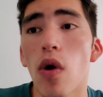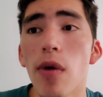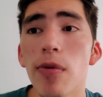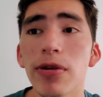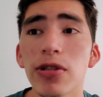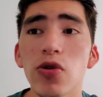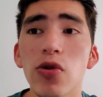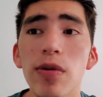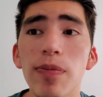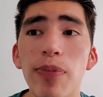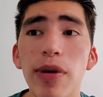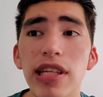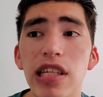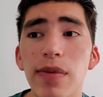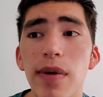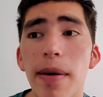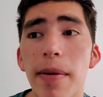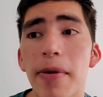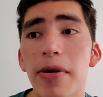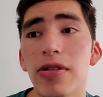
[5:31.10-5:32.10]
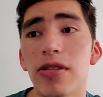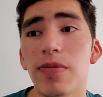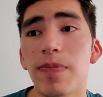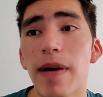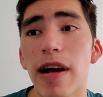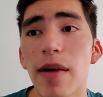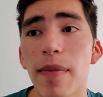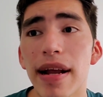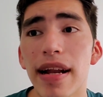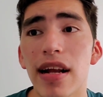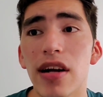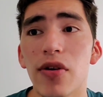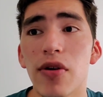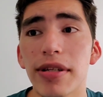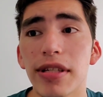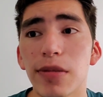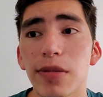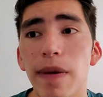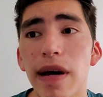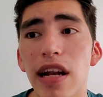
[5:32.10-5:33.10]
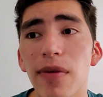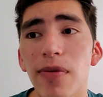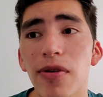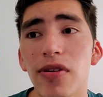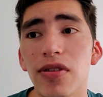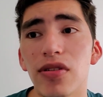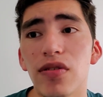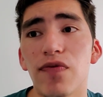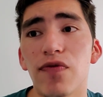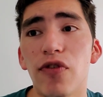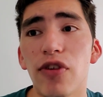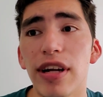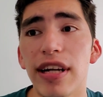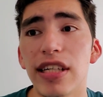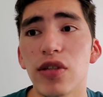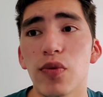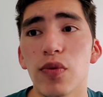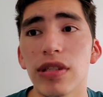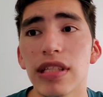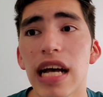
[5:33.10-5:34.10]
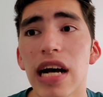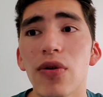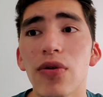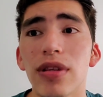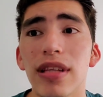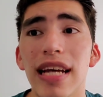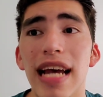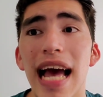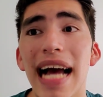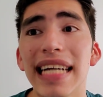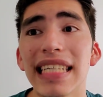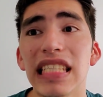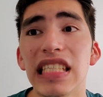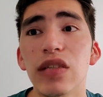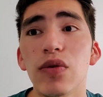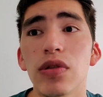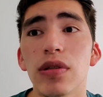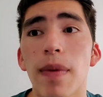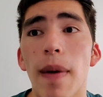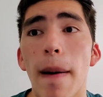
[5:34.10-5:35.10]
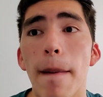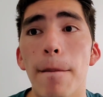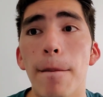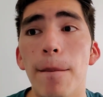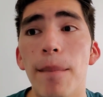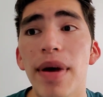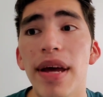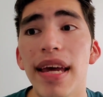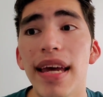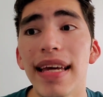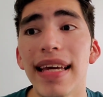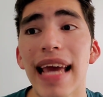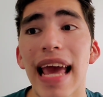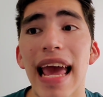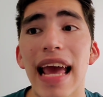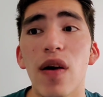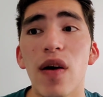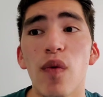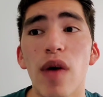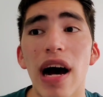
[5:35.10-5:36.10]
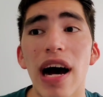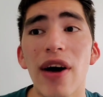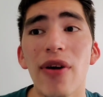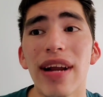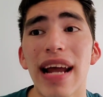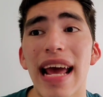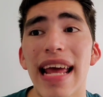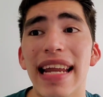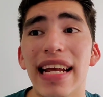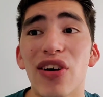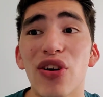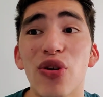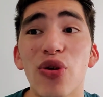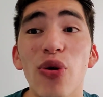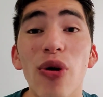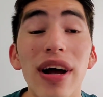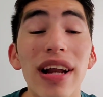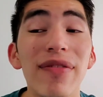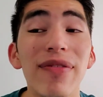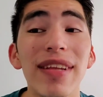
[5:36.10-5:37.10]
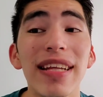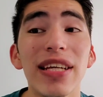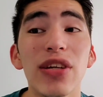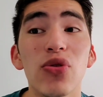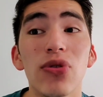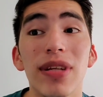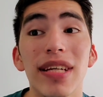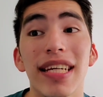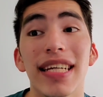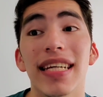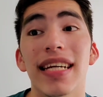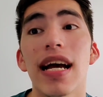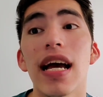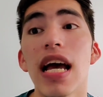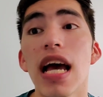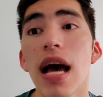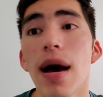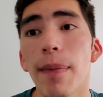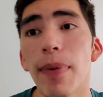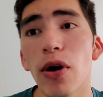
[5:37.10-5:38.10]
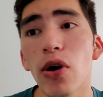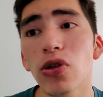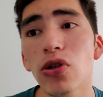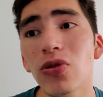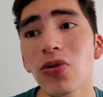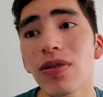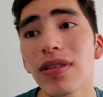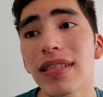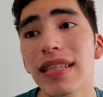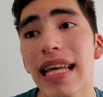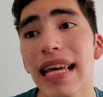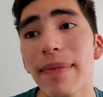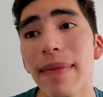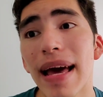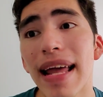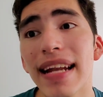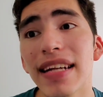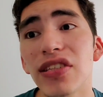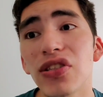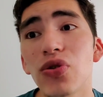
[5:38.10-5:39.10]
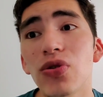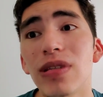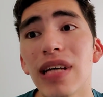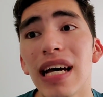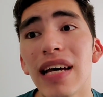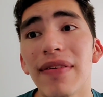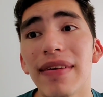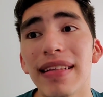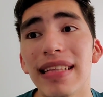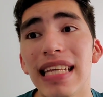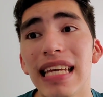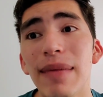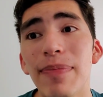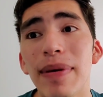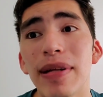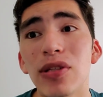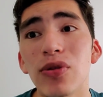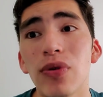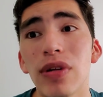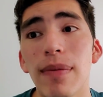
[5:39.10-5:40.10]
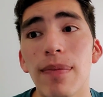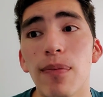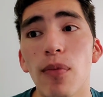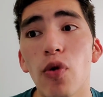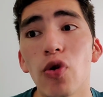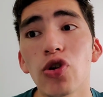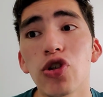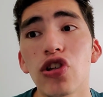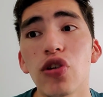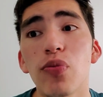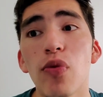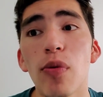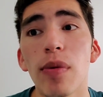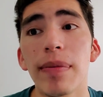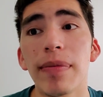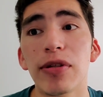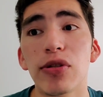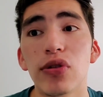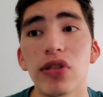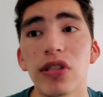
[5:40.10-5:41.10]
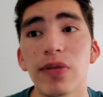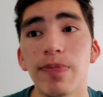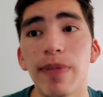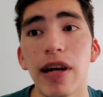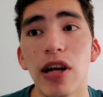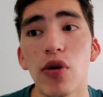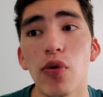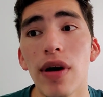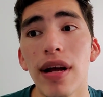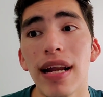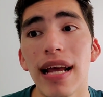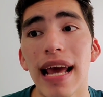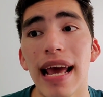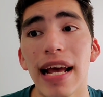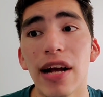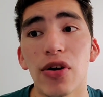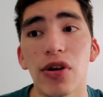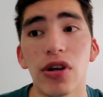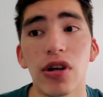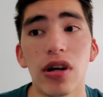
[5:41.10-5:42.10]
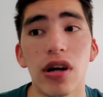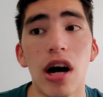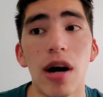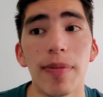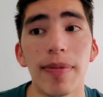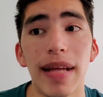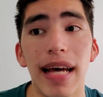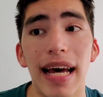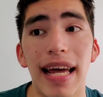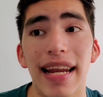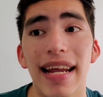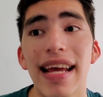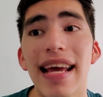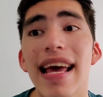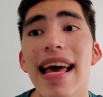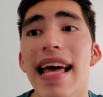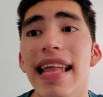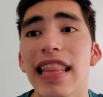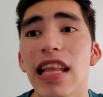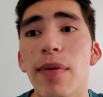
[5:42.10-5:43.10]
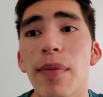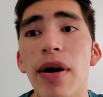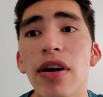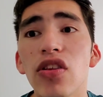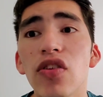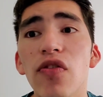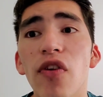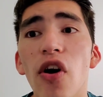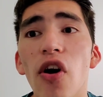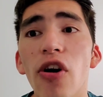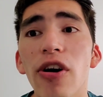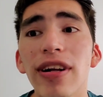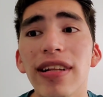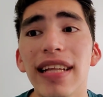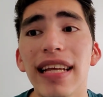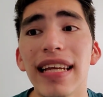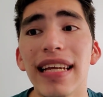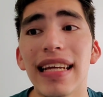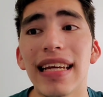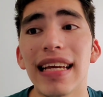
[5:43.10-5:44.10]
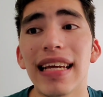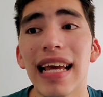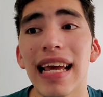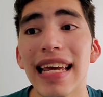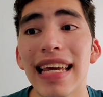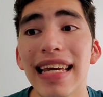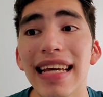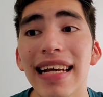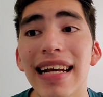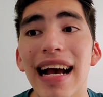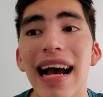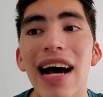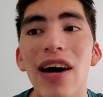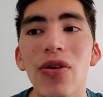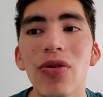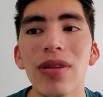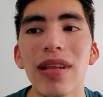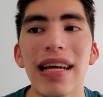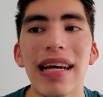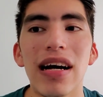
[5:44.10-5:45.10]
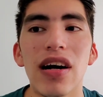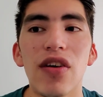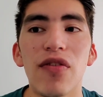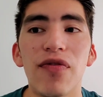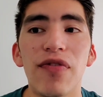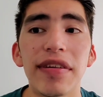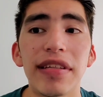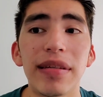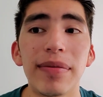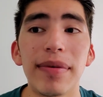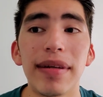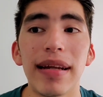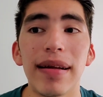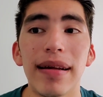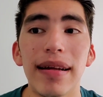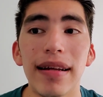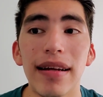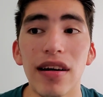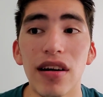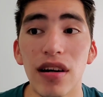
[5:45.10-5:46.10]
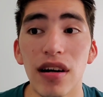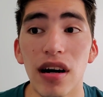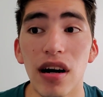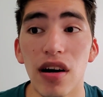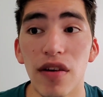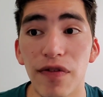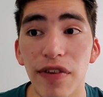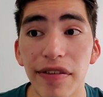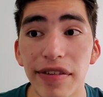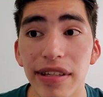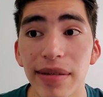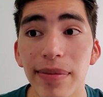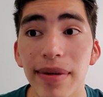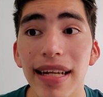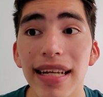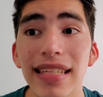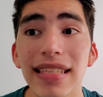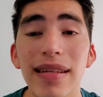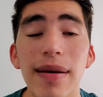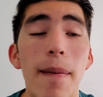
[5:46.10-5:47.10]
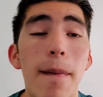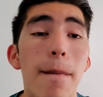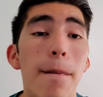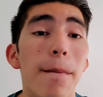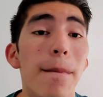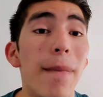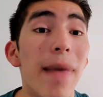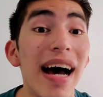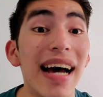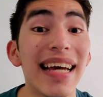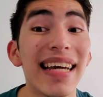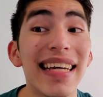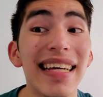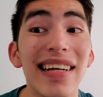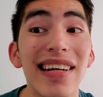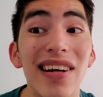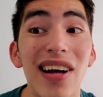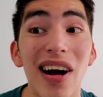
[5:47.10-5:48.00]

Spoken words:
what was so impressive about Spider-Man Across the Spider-Verse footage was how the action was big and wild and incredibly unique. But also, they managed to dive deep into an emotional moment between Spider-Gwen and her cop dad. The amount of heart they eke out of 15 minutes, my